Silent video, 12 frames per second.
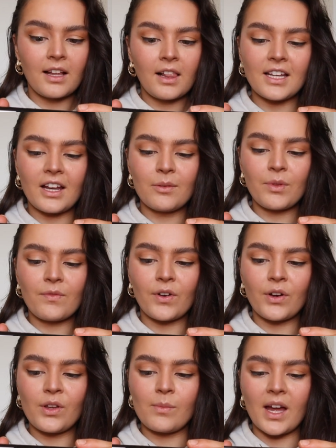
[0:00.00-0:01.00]
Turn up the
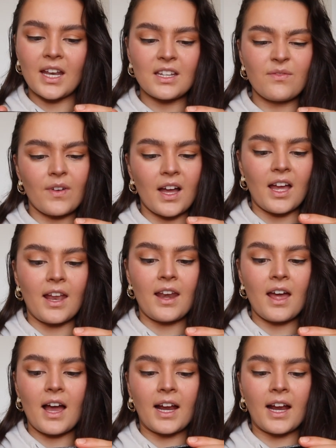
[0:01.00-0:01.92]
volume and define.